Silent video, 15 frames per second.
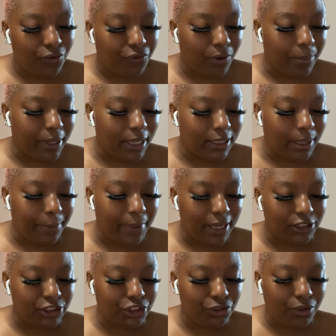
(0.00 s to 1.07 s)
from being the
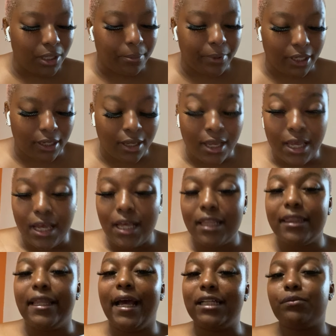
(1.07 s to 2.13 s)
best you can be.
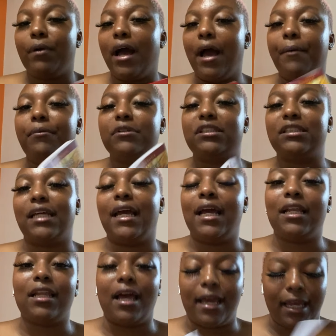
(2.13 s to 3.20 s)
That's why I was
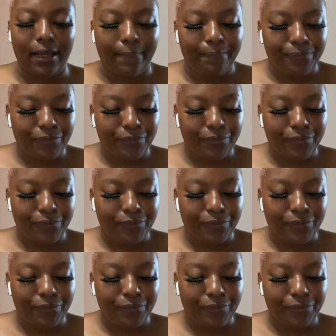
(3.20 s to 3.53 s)
saying, like,